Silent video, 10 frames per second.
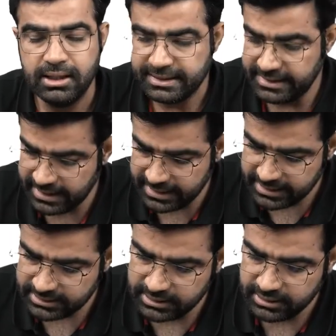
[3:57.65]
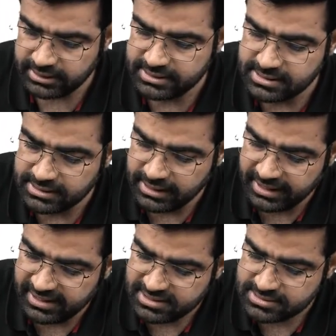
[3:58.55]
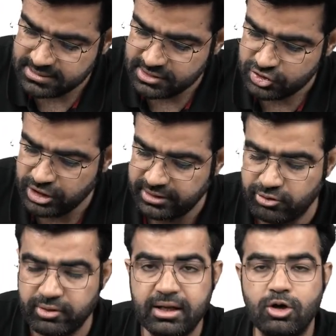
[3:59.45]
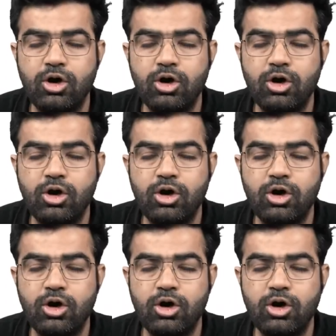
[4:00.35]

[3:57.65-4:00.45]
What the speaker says: The another reason is the shattering